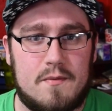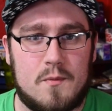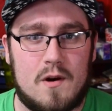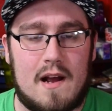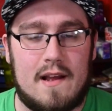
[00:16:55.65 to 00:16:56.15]

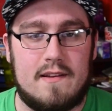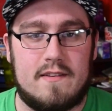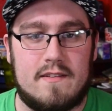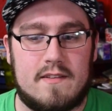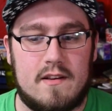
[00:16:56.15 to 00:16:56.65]
where I
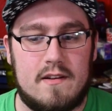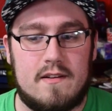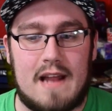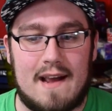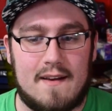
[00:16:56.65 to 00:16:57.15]
just could
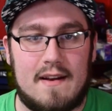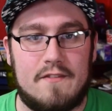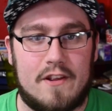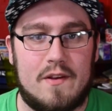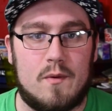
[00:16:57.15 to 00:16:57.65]
knock out
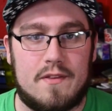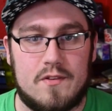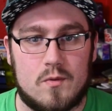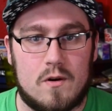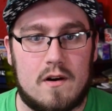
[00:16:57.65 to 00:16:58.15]
everything with the
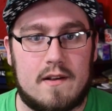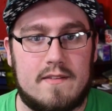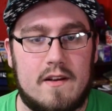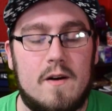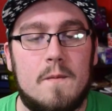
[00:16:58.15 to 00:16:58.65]
Zoroark.
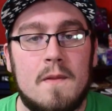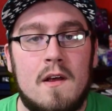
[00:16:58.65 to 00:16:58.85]
So